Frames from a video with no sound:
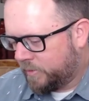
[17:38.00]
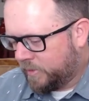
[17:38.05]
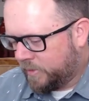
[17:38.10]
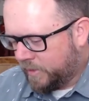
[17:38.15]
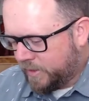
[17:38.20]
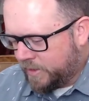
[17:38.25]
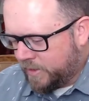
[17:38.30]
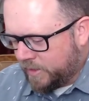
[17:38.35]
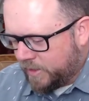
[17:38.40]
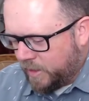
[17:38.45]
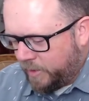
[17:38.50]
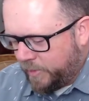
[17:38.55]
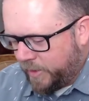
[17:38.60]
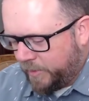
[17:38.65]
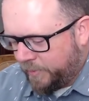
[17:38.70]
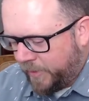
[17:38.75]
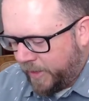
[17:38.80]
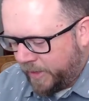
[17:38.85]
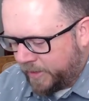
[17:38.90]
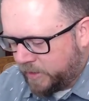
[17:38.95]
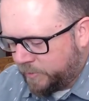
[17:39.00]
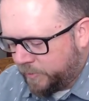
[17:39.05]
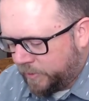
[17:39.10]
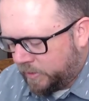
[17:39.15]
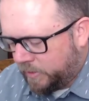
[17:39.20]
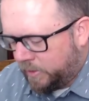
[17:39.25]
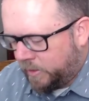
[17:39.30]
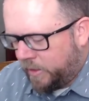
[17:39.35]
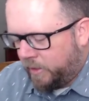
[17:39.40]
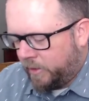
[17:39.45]
This is going to be
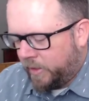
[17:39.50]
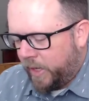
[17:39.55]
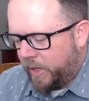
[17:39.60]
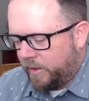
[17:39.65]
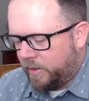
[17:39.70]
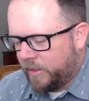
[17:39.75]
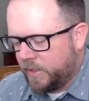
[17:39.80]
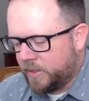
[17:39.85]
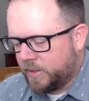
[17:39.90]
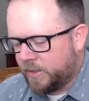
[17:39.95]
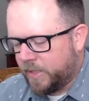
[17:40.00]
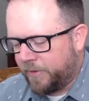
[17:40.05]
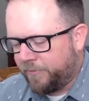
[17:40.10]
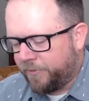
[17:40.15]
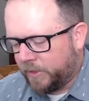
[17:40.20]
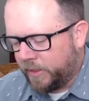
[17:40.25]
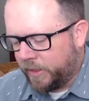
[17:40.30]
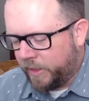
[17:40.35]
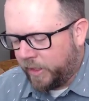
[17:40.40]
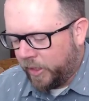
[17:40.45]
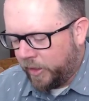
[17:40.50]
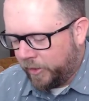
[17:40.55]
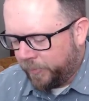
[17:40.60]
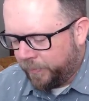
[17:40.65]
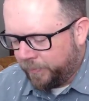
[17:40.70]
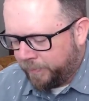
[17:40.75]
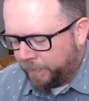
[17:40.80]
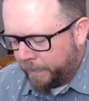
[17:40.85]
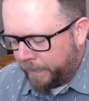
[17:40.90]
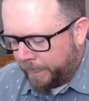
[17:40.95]
impossible. Okay, these definitely go.
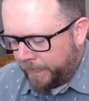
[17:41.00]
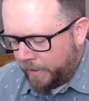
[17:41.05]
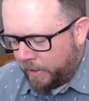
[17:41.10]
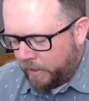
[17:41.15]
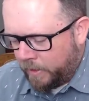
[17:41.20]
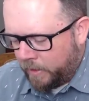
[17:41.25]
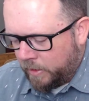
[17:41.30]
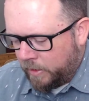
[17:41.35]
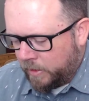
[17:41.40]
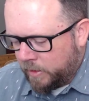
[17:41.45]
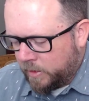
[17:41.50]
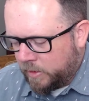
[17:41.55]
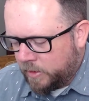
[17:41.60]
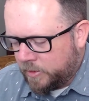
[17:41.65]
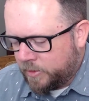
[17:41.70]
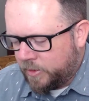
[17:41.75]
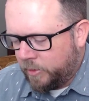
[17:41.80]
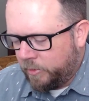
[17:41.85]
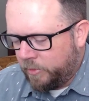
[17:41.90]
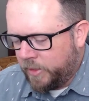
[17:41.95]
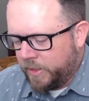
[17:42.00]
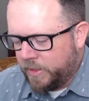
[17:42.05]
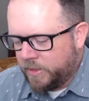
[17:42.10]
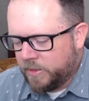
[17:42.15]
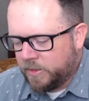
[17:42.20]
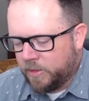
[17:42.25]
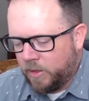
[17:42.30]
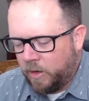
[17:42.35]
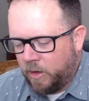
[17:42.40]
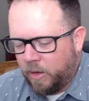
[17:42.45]
So
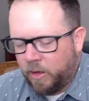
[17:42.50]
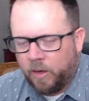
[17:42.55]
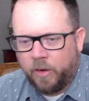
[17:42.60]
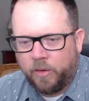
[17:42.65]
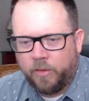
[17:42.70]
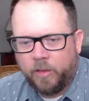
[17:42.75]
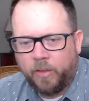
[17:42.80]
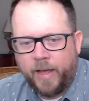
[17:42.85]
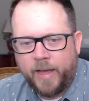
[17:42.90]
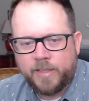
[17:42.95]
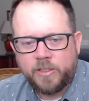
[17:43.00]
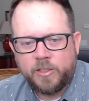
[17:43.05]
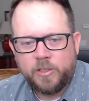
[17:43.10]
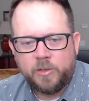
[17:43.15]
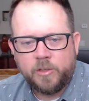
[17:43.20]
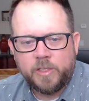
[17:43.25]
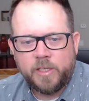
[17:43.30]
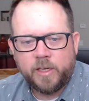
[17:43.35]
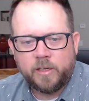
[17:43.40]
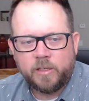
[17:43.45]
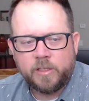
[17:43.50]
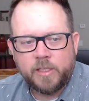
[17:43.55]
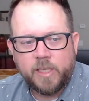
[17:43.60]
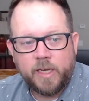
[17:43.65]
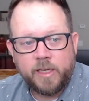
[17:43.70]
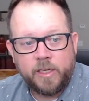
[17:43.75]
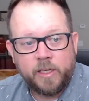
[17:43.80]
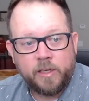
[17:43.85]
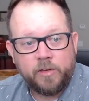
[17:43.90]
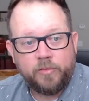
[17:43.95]
these are the last two stickers I
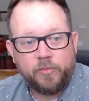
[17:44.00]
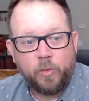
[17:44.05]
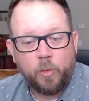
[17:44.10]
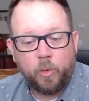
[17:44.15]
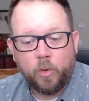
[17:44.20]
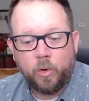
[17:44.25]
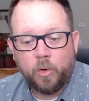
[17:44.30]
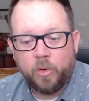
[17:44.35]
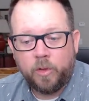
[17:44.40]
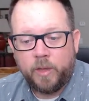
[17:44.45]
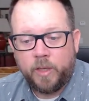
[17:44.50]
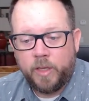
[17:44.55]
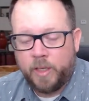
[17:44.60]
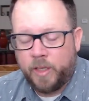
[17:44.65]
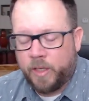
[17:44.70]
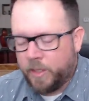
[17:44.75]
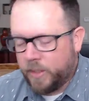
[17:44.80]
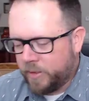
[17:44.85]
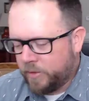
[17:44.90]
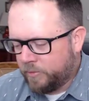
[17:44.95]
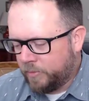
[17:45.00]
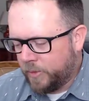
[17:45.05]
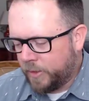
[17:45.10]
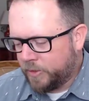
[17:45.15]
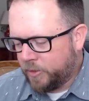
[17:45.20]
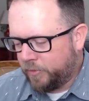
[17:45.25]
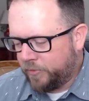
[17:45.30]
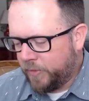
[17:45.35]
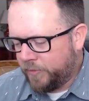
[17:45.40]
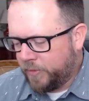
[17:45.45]
did for the
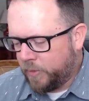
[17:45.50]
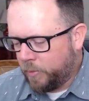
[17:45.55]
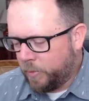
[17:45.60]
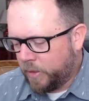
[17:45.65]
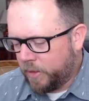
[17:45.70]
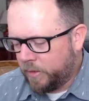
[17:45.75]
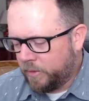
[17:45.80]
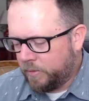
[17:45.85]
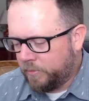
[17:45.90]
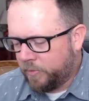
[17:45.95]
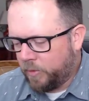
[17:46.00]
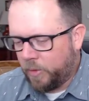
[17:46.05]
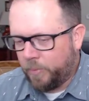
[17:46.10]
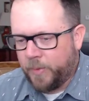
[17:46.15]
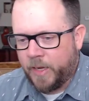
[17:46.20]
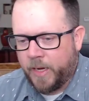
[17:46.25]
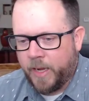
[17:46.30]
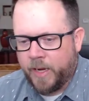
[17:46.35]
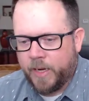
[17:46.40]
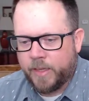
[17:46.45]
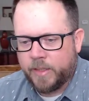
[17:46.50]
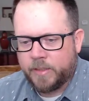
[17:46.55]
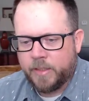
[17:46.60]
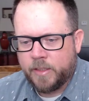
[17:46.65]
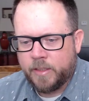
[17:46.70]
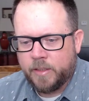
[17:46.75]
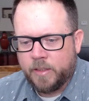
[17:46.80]
Retro 51 for the Pen Addict.